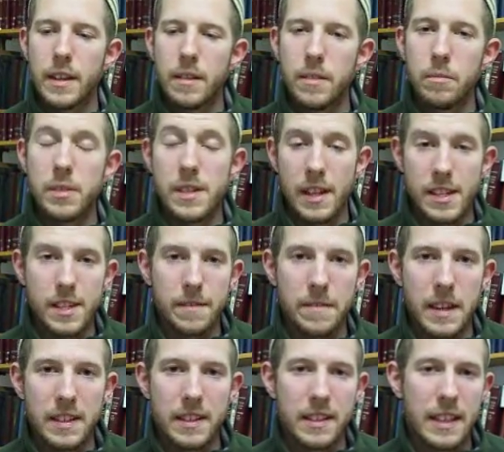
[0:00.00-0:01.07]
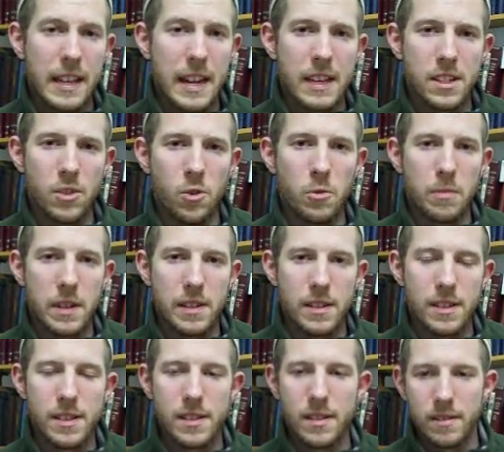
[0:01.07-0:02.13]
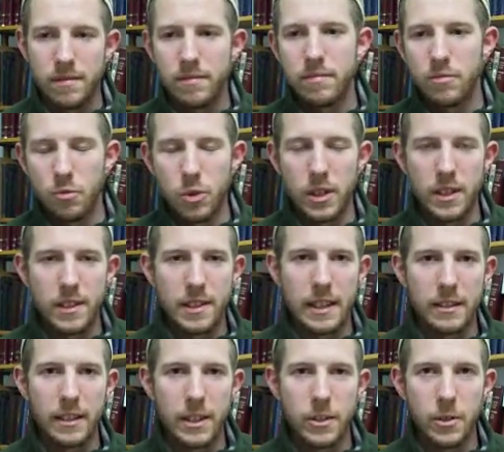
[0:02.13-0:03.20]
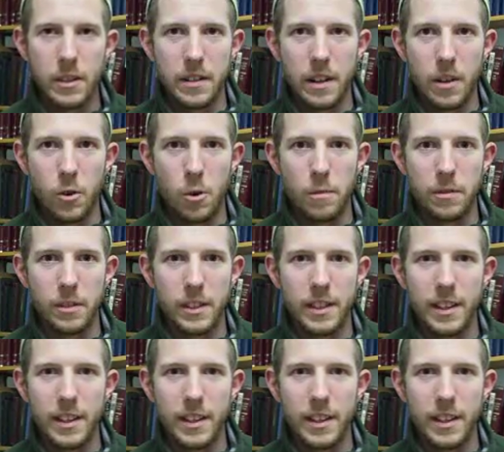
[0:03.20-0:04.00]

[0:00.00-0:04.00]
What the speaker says: Besides the fact that that has no basis. We'll get to that later, hopefully.